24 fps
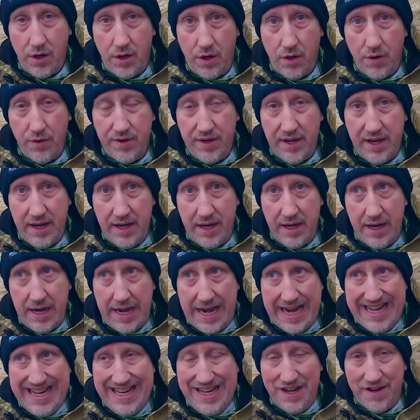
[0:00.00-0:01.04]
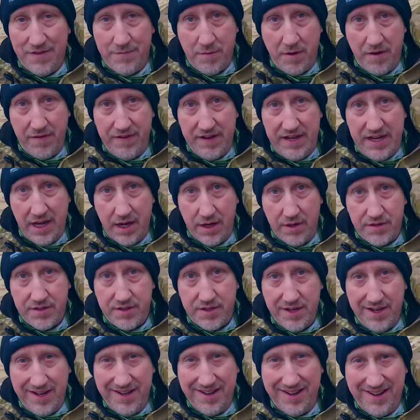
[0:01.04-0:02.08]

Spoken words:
on any of my videos.